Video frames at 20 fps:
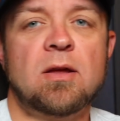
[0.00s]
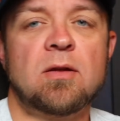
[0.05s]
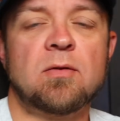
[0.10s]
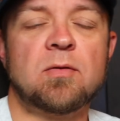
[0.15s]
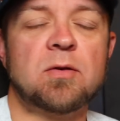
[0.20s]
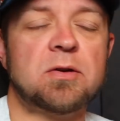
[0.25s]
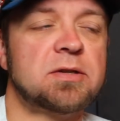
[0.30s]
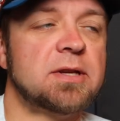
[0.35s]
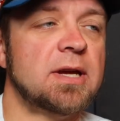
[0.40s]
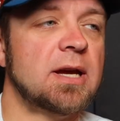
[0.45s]

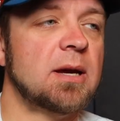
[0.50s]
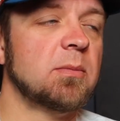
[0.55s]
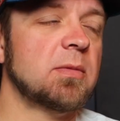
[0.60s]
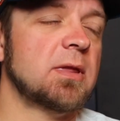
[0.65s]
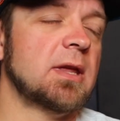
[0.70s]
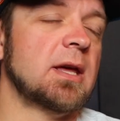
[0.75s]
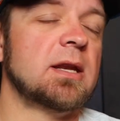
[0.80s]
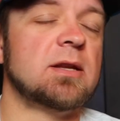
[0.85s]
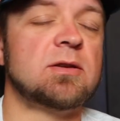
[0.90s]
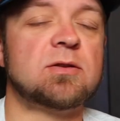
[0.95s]
First
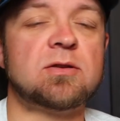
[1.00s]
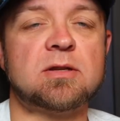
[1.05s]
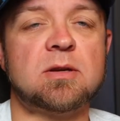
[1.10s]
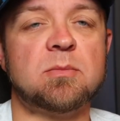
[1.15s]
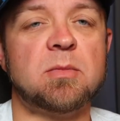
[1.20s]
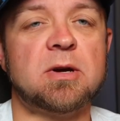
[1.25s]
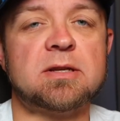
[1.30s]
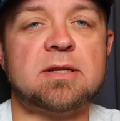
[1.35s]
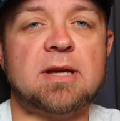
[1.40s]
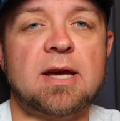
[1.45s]
app that is just
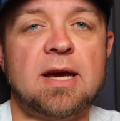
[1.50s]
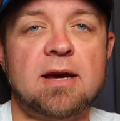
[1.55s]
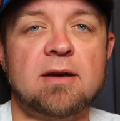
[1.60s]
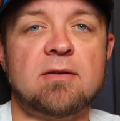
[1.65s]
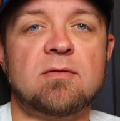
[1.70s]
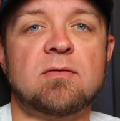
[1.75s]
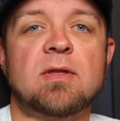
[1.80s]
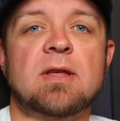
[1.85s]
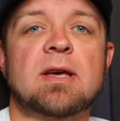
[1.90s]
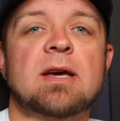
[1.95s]
a must
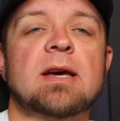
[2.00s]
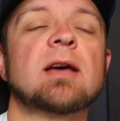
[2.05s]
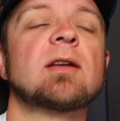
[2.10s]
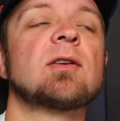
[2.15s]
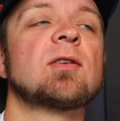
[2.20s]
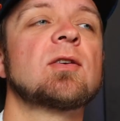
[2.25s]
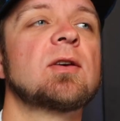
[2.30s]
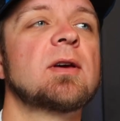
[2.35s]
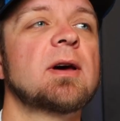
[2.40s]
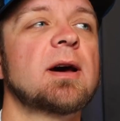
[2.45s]
have
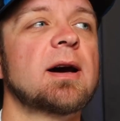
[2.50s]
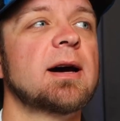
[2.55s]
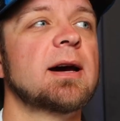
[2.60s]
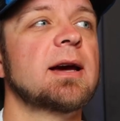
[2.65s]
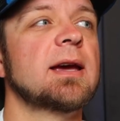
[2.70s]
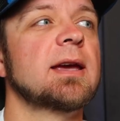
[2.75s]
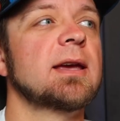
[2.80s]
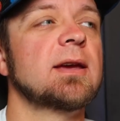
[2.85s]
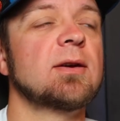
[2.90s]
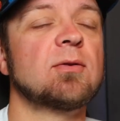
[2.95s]
that
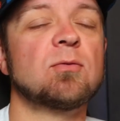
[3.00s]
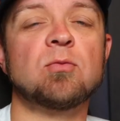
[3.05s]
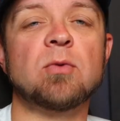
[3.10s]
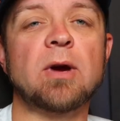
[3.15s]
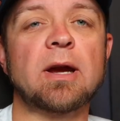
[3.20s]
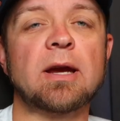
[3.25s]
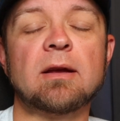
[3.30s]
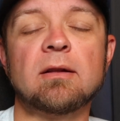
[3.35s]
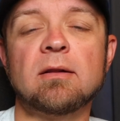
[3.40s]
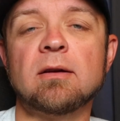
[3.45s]
I
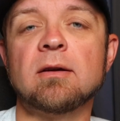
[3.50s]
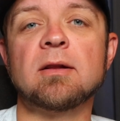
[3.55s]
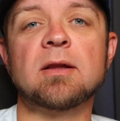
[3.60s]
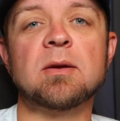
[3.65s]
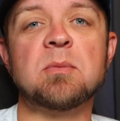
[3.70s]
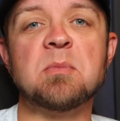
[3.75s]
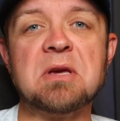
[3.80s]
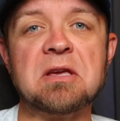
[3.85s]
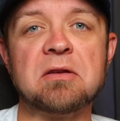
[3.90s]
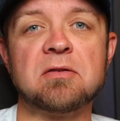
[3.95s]

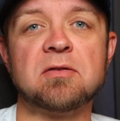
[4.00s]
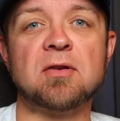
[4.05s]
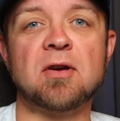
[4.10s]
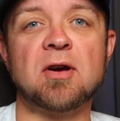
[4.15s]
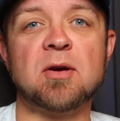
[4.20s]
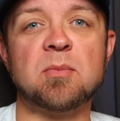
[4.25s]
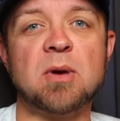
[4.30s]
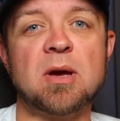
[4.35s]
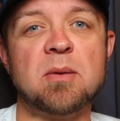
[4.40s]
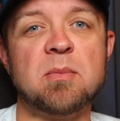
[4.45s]
regularly miss
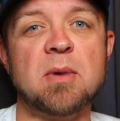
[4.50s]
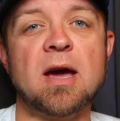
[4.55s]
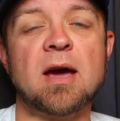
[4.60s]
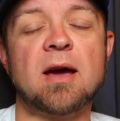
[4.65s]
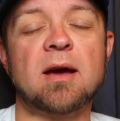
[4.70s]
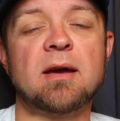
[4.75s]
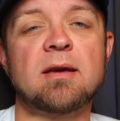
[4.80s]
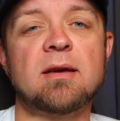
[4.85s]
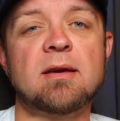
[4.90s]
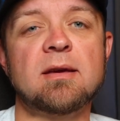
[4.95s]
on my
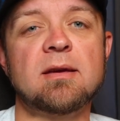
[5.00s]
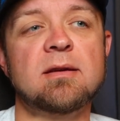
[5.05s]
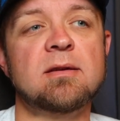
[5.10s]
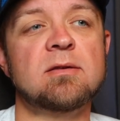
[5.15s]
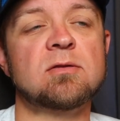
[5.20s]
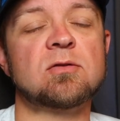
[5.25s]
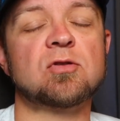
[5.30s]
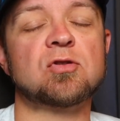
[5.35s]
Mac is